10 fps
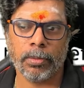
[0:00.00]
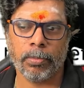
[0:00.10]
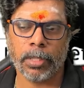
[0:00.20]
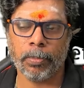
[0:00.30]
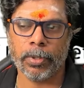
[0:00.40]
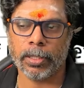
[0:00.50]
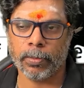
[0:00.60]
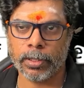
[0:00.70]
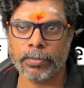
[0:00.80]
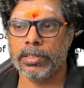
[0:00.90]

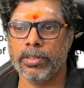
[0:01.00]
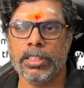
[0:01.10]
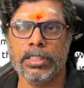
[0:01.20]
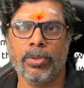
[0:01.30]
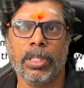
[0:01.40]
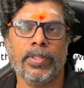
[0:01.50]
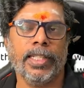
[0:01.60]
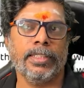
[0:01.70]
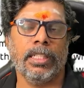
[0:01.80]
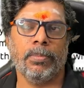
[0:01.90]
applicable. So this is one of the
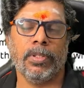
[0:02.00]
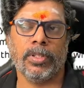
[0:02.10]
example.